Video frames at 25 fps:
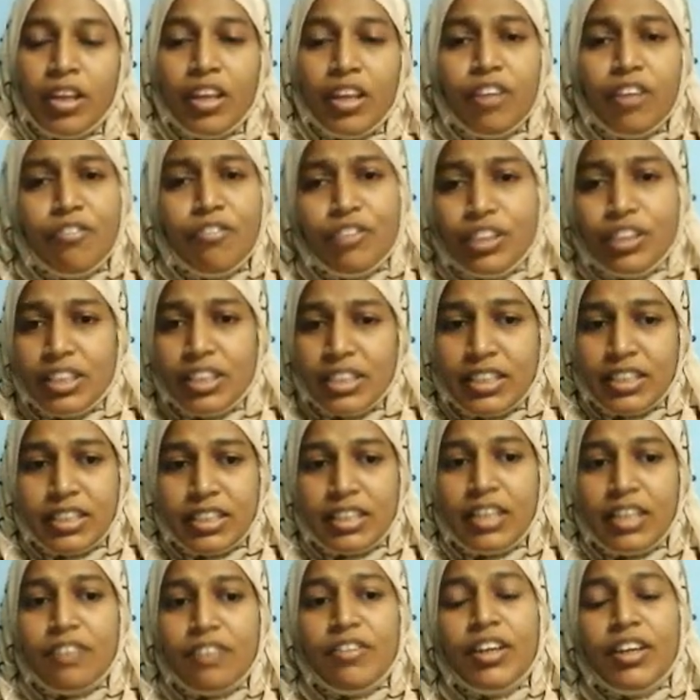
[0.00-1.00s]
If it
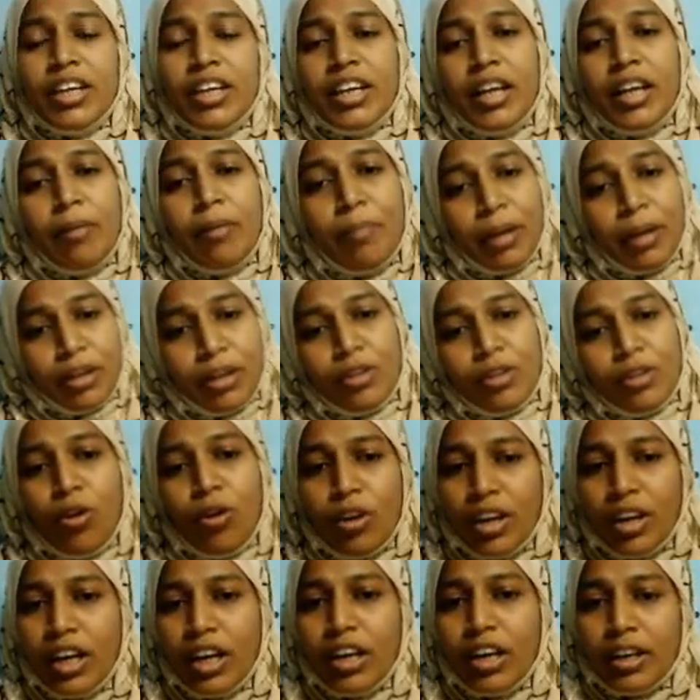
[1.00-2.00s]
is given in a
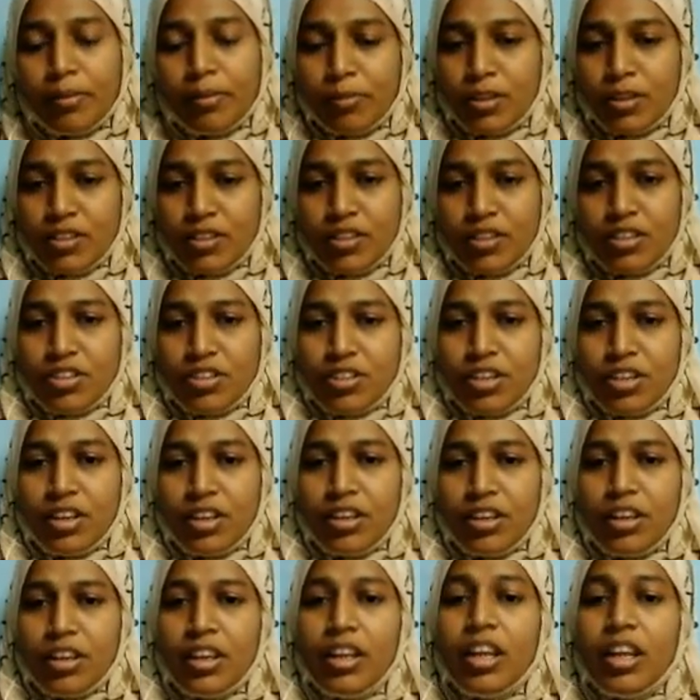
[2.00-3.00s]
pictorial
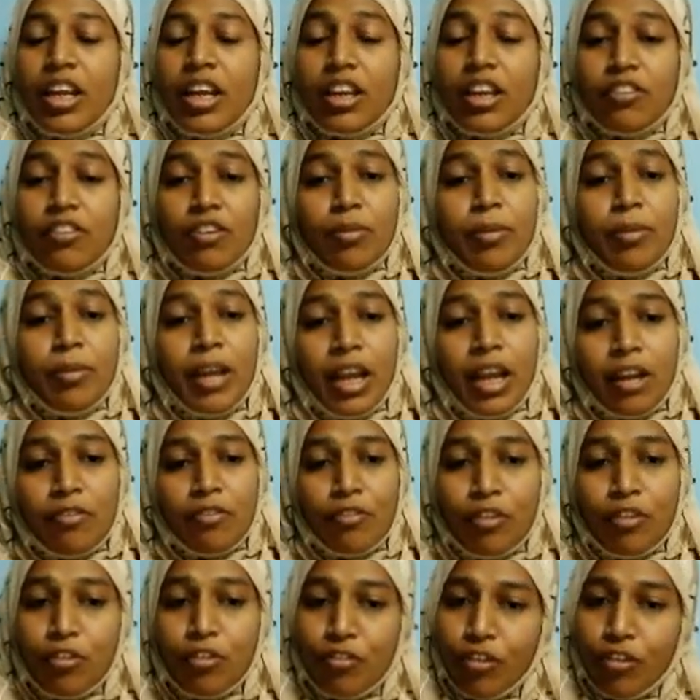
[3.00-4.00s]
representation, it will be
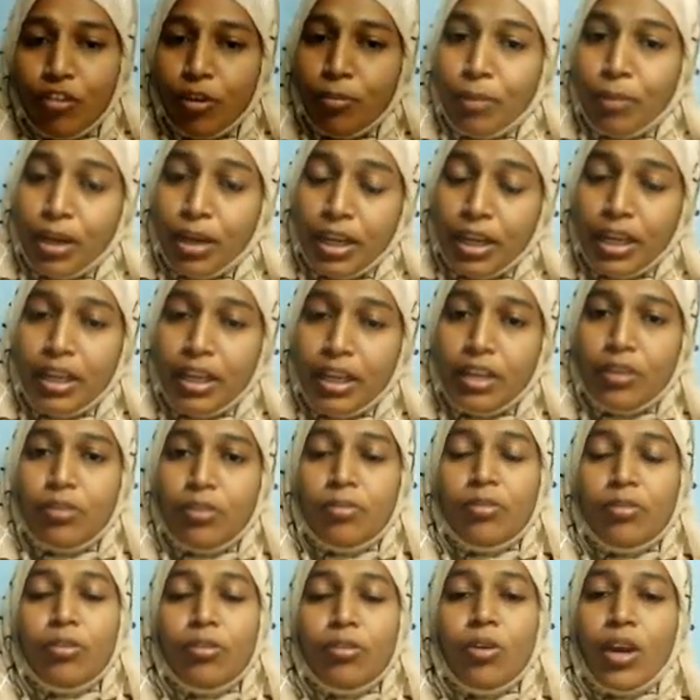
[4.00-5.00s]
helpful for
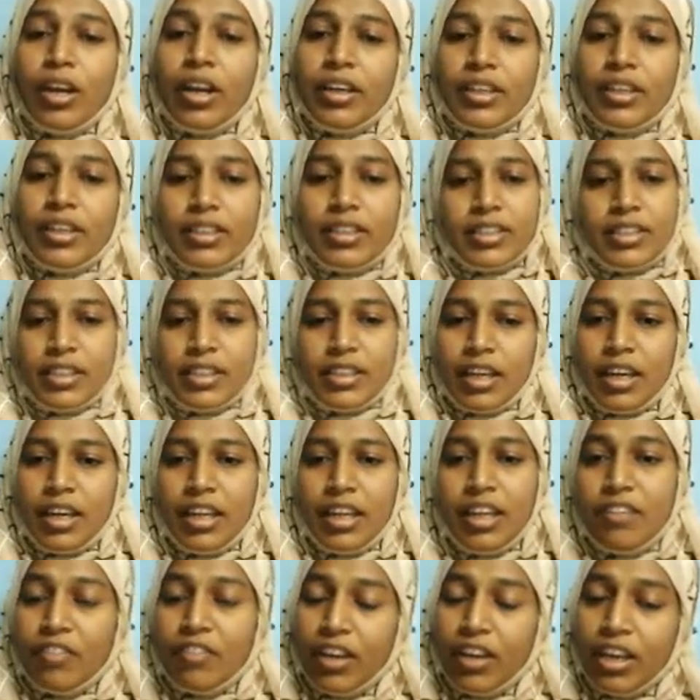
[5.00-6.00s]
many to understand,
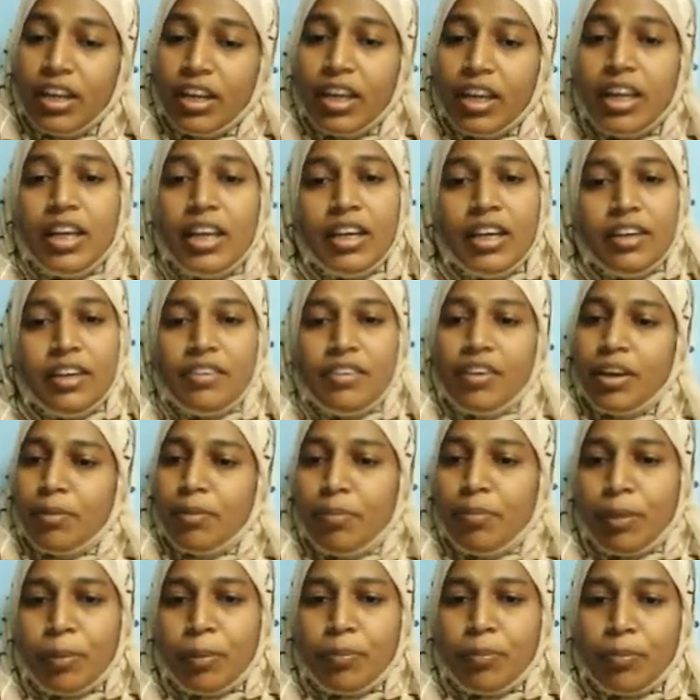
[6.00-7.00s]
even
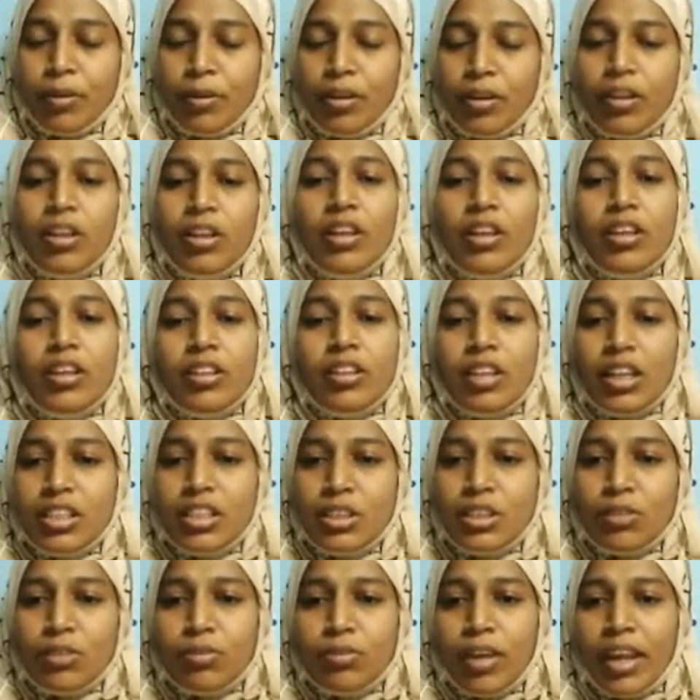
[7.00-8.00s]
illiterate people.
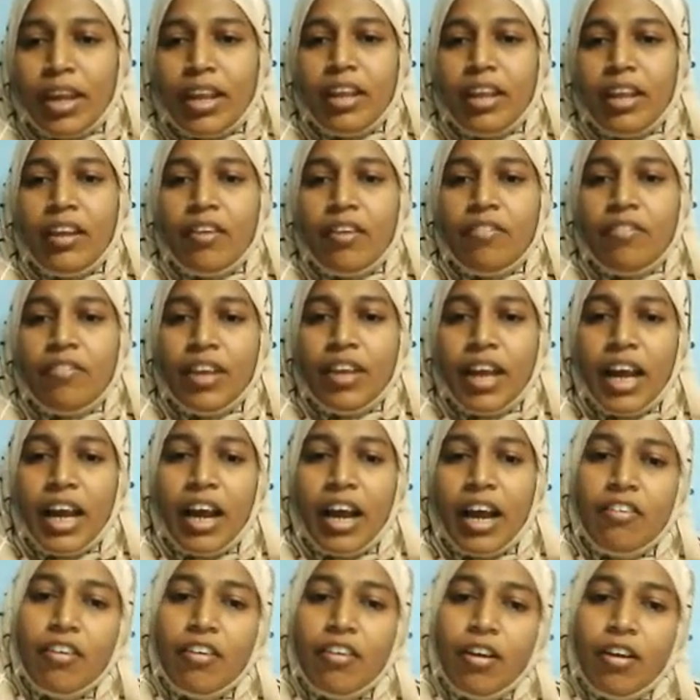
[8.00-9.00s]
That's why we
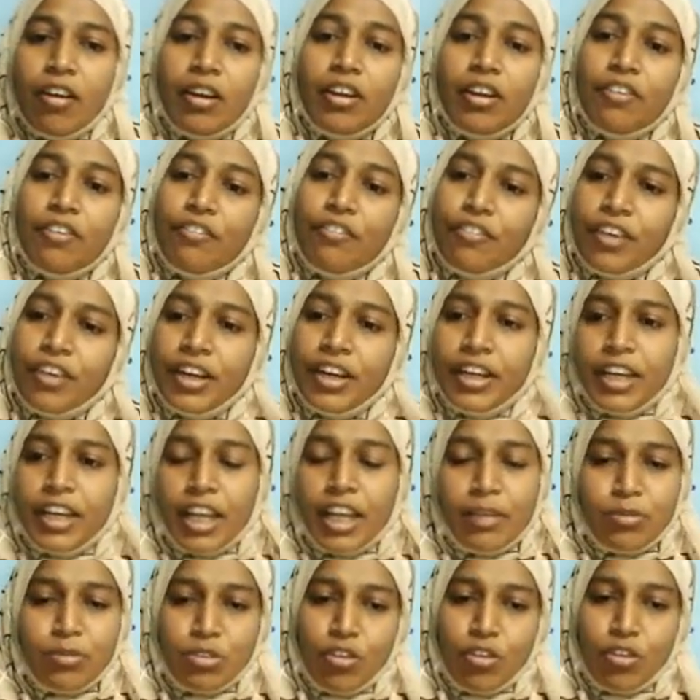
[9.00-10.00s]
have different
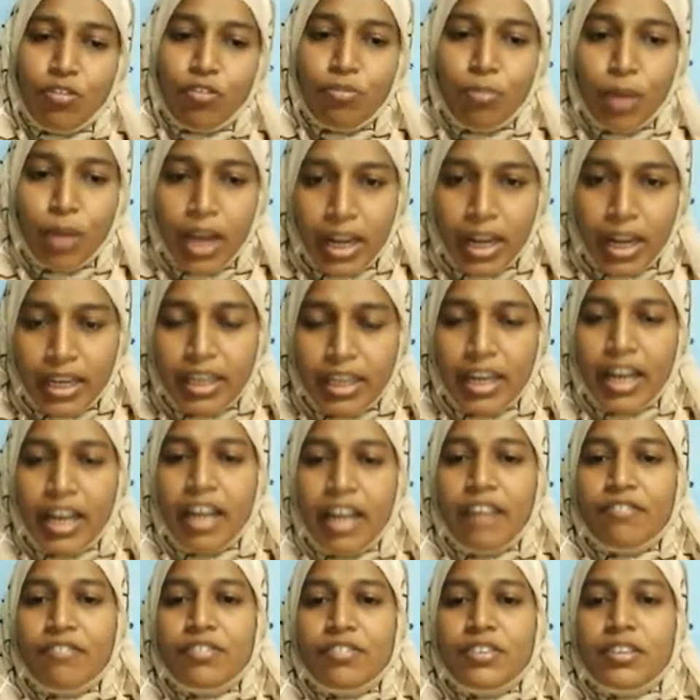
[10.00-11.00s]
types of bar
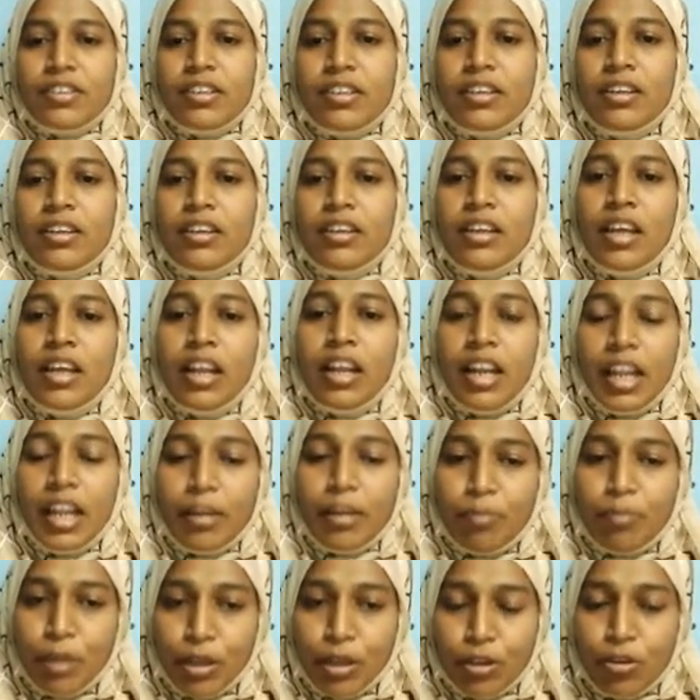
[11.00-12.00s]
graphs
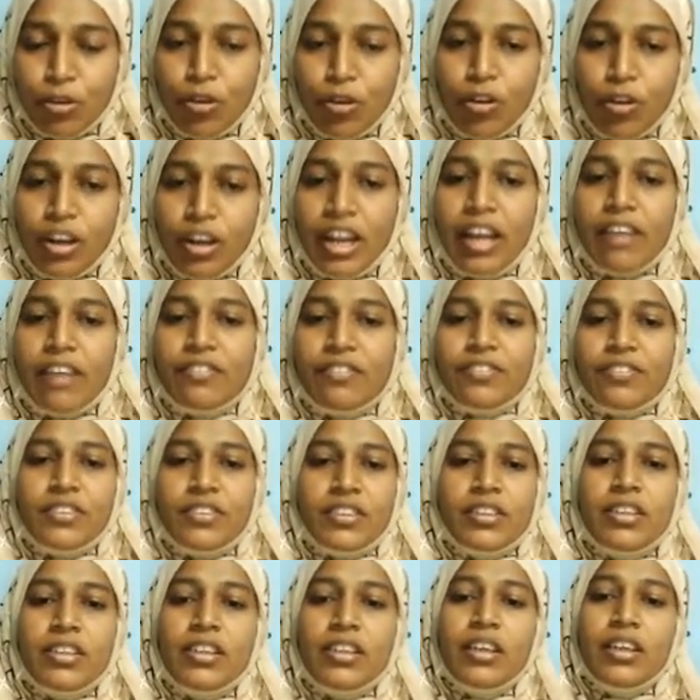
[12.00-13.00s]
like
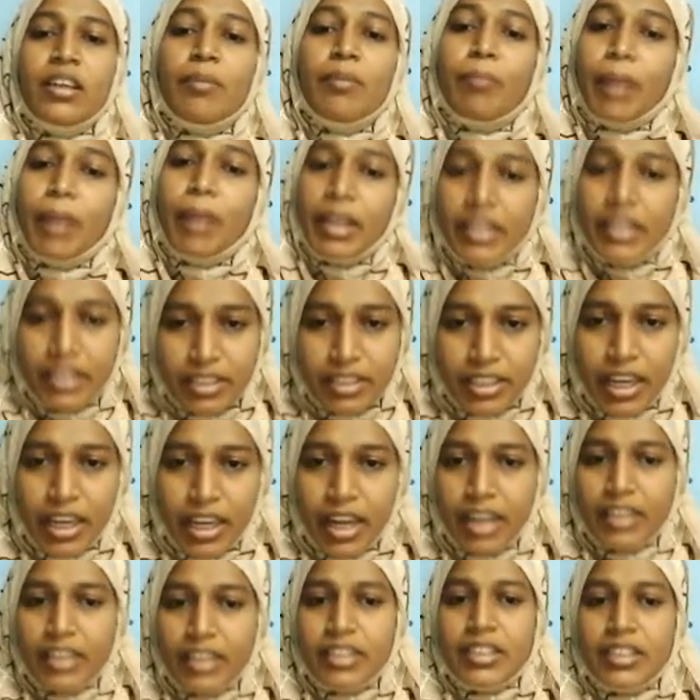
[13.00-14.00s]
pictographs, pie
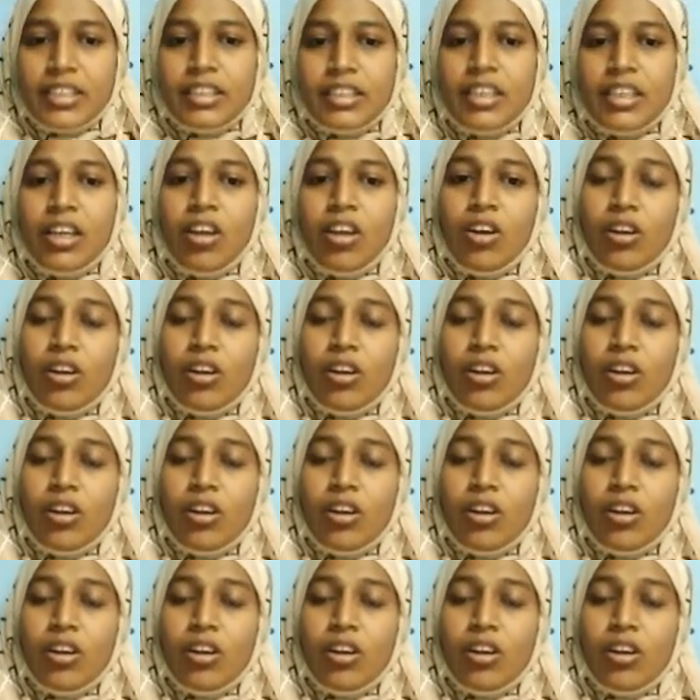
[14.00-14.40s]
charts,